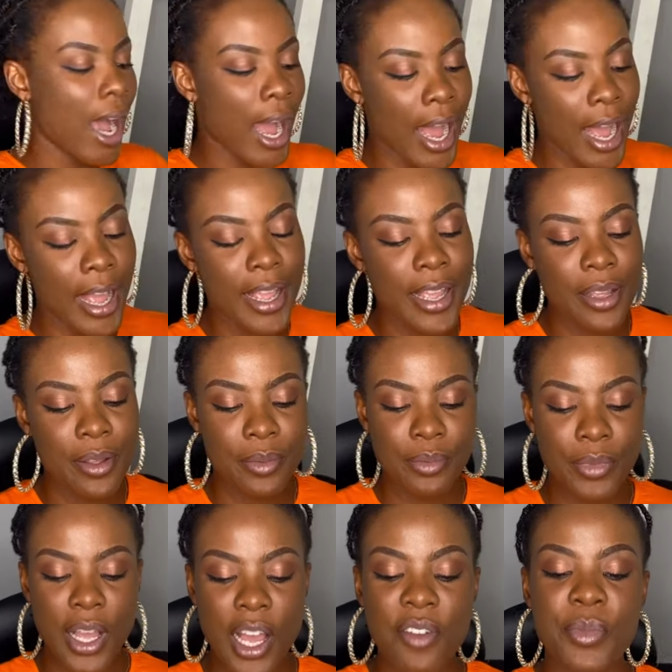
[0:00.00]
I
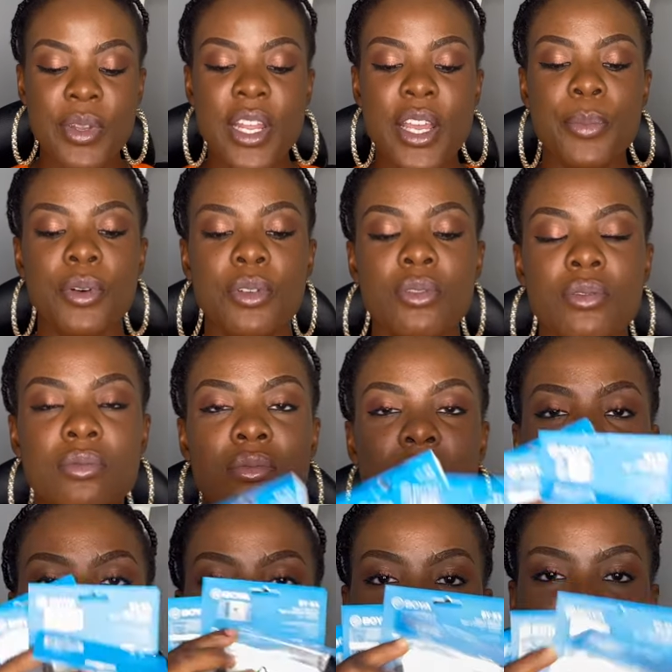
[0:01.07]
have been able
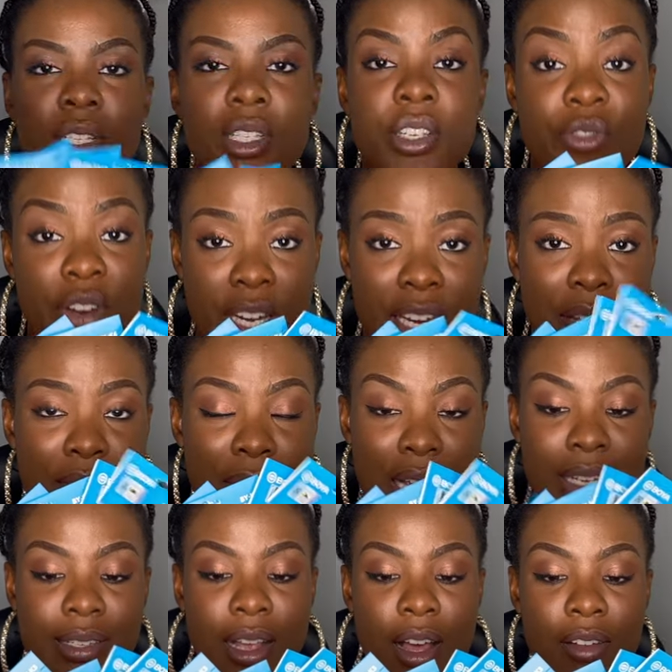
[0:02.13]
to redeem
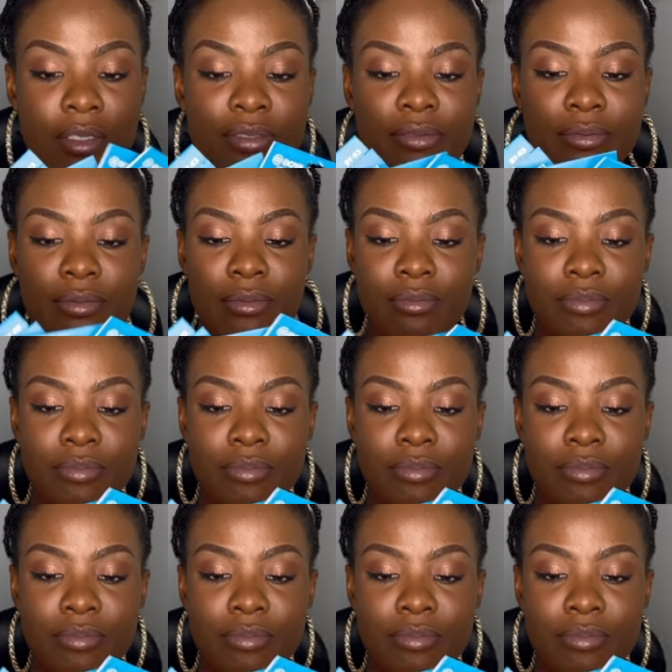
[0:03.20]
myself